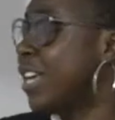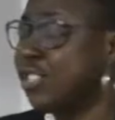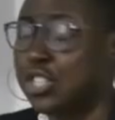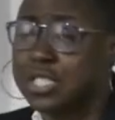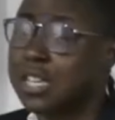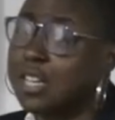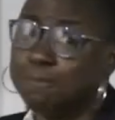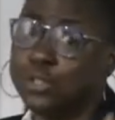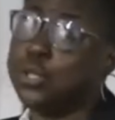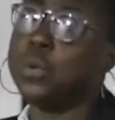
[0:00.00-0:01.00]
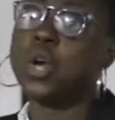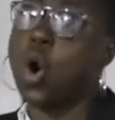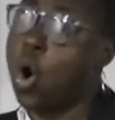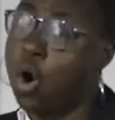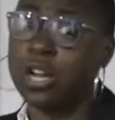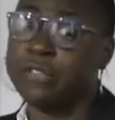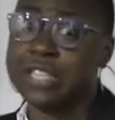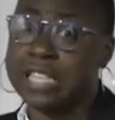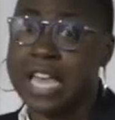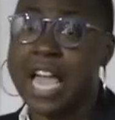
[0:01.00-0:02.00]
is just doing all
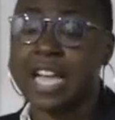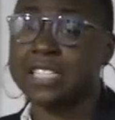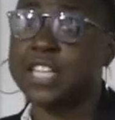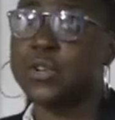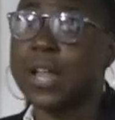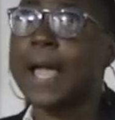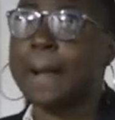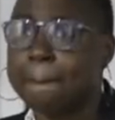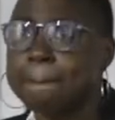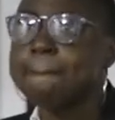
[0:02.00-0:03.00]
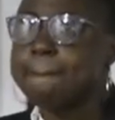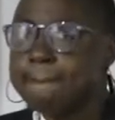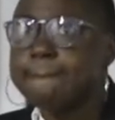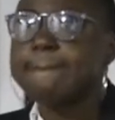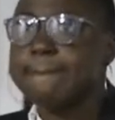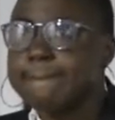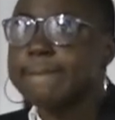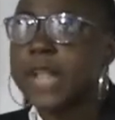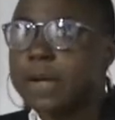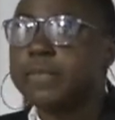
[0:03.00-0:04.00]
of the things.
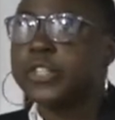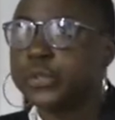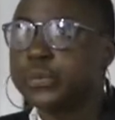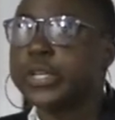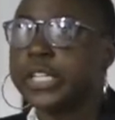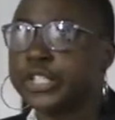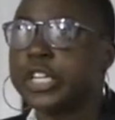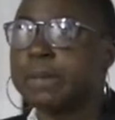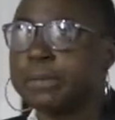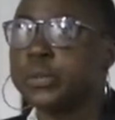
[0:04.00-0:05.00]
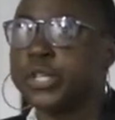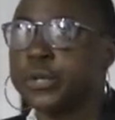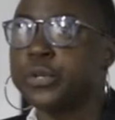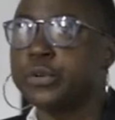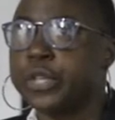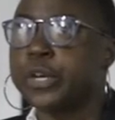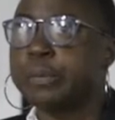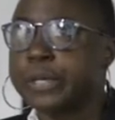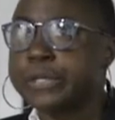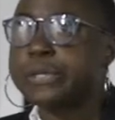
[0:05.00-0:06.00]
And This really should have been between you and your
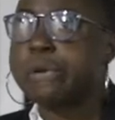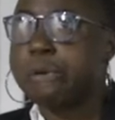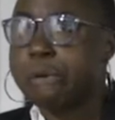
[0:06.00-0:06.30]
therapist. Really